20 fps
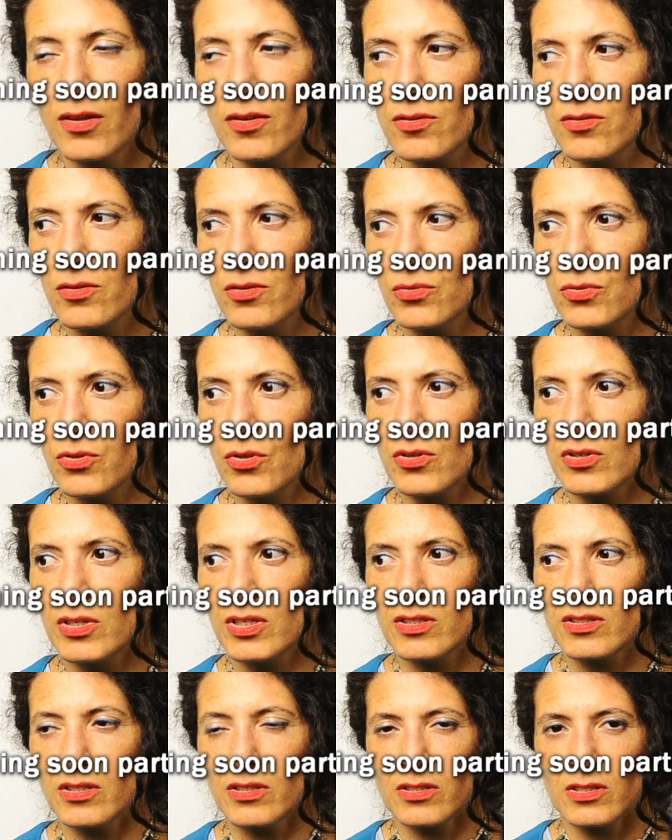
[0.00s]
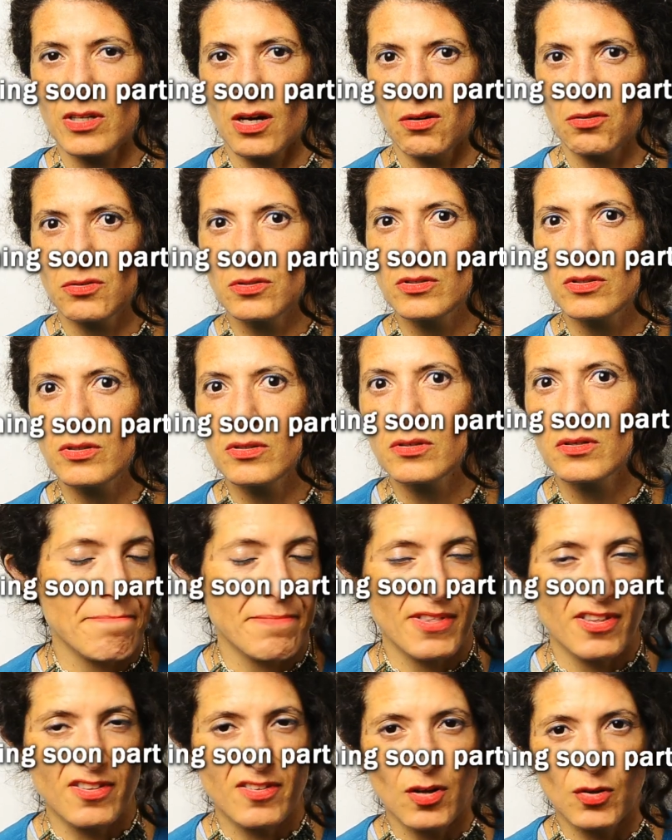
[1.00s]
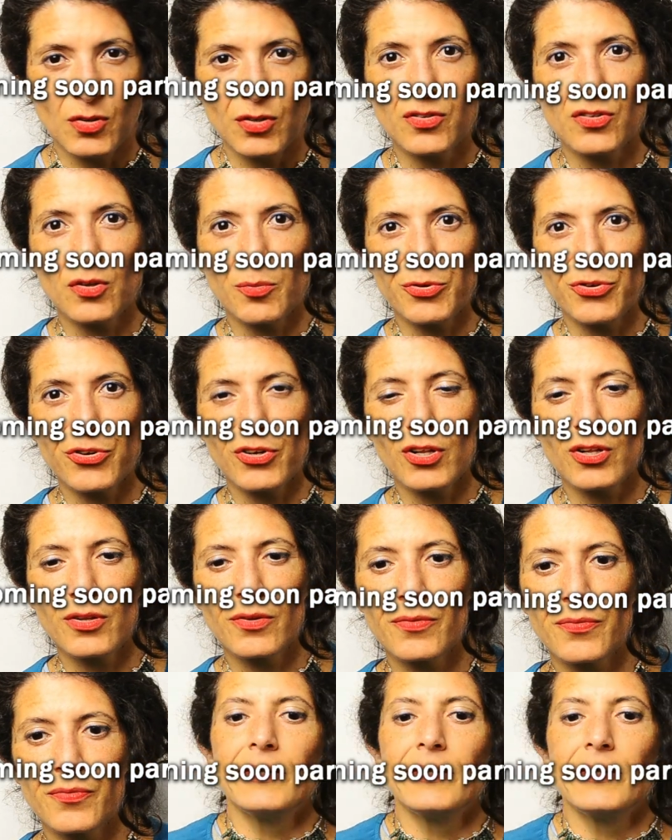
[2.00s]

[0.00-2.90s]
You don't need the sound. The sound is optional.